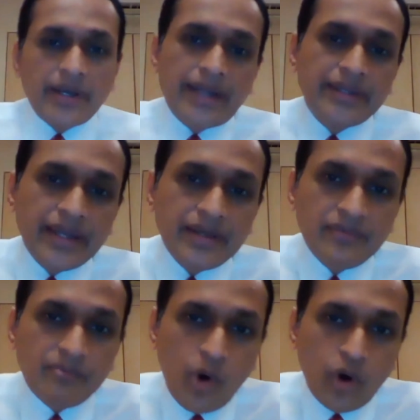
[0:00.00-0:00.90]
And
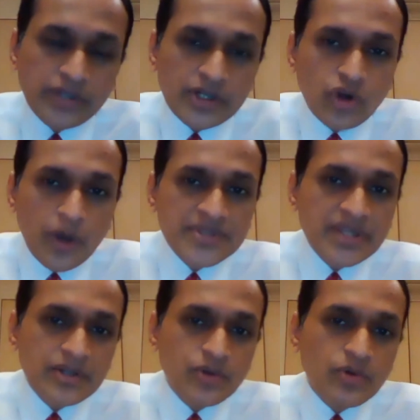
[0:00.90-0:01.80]
then more the drops,
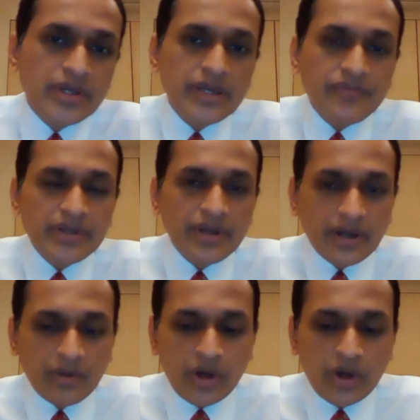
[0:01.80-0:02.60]
then you'll even what